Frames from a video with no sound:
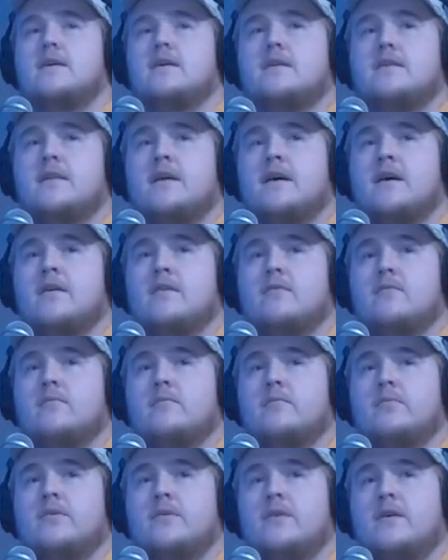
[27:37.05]
Now,
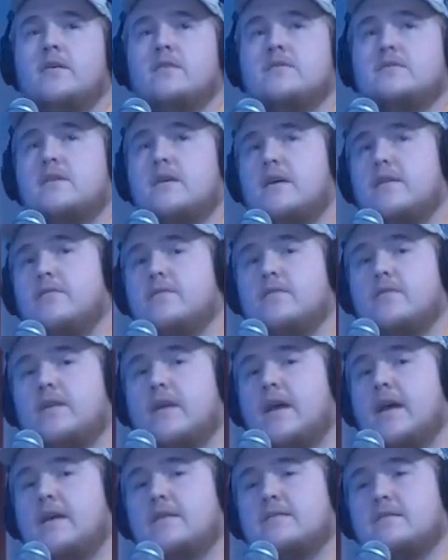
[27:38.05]
putting all this effort
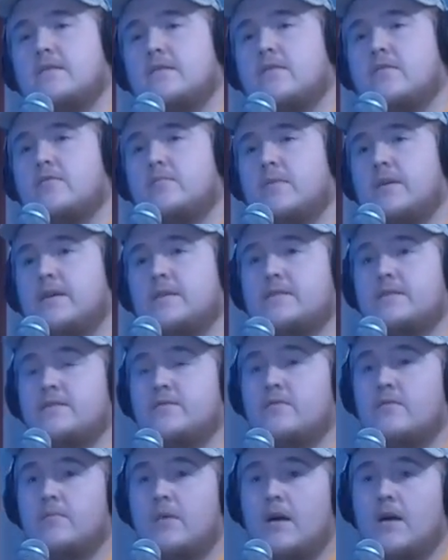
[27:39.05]
casting a hundred baits into
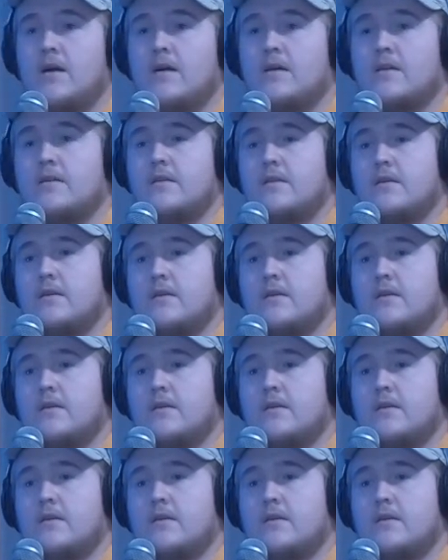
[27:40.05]
a pond,